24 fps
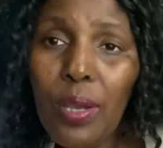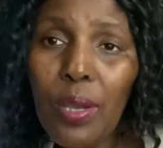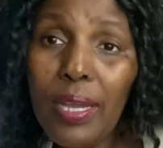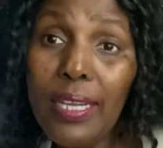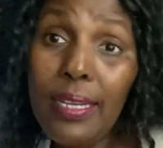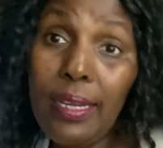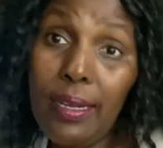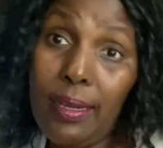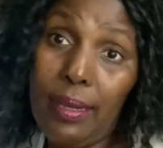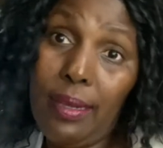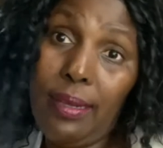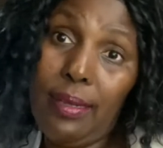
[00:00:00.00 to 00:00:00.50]

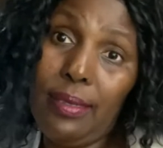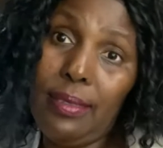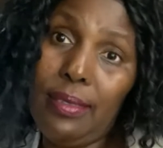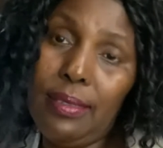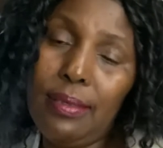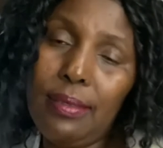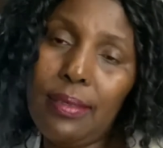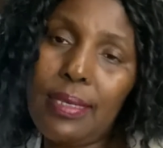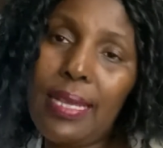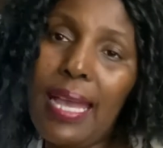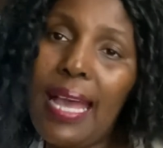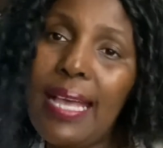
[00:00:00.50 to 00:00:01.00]
a
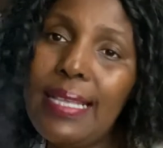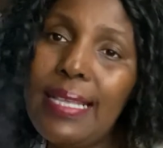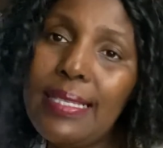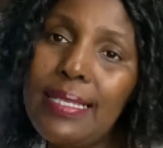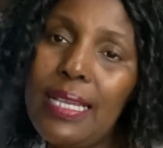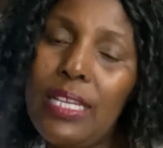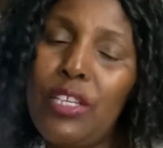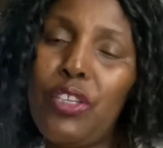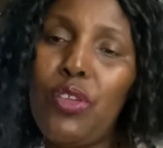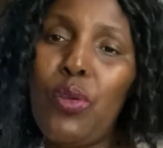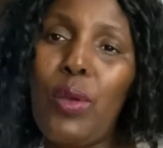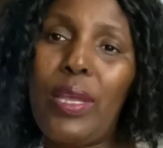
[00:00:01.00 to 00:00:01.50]
cancer
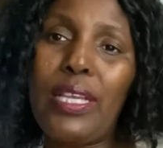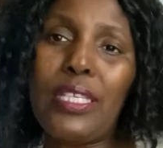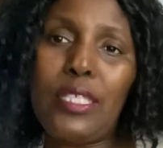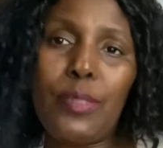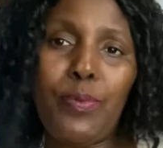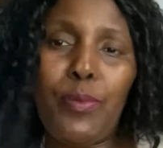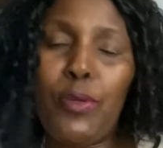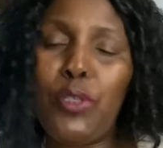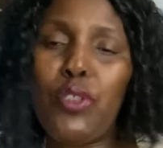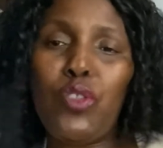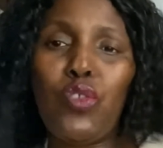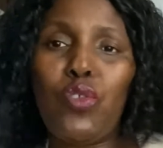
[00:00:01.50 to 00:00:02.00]
and you are
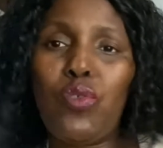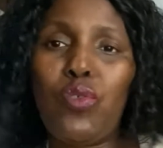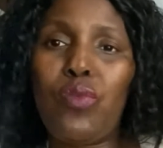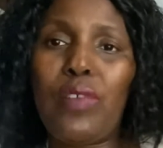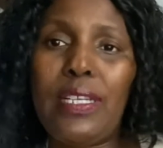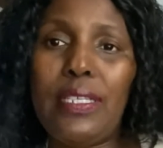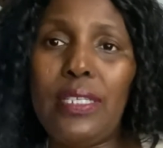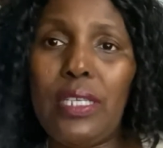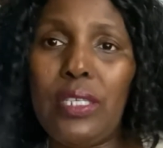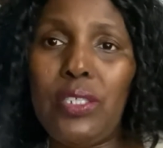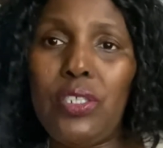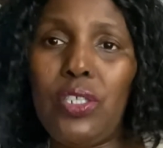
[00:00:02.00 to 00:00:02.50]
exposed to
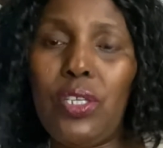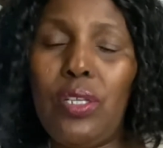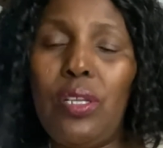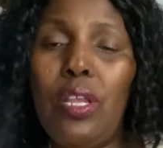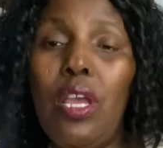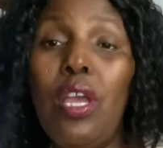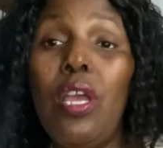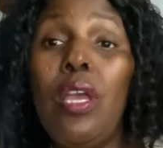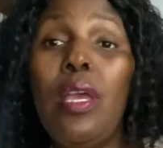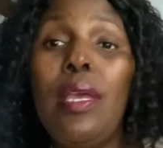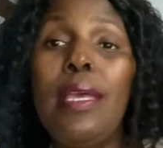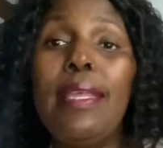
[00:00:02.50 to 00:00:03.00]
radiation,
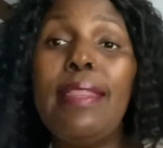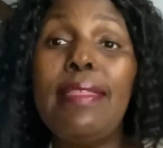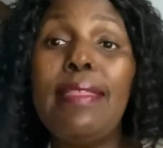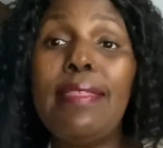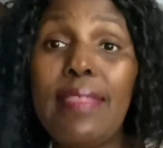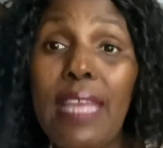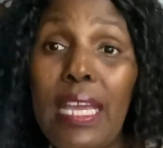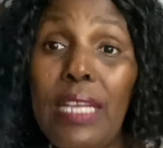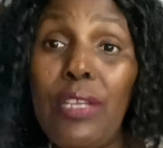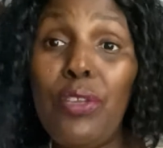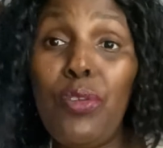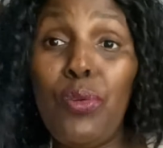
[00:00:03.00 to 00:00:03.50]

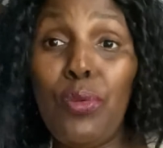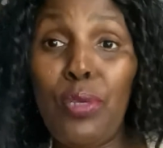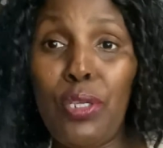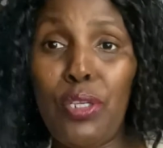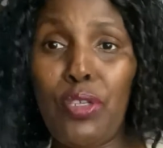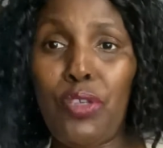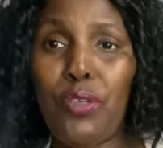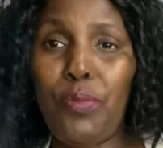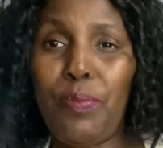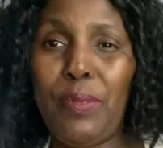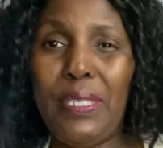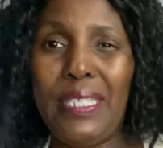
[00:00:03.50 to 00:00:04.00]
then you need
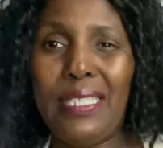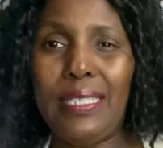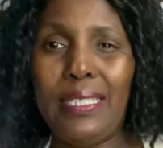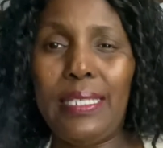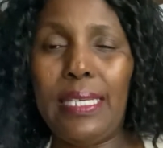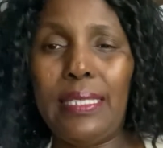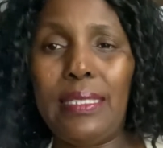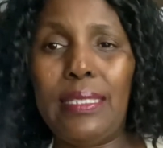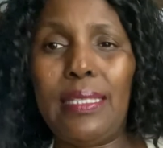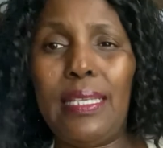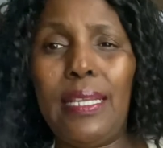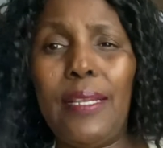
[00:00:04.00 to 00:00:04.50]
to be
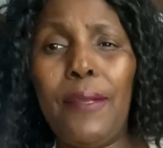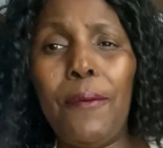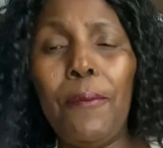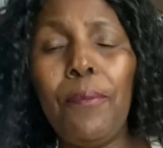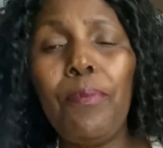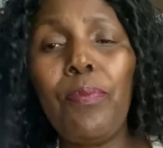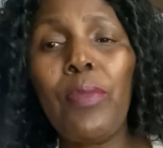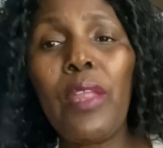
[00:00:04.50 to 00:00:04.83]
tested.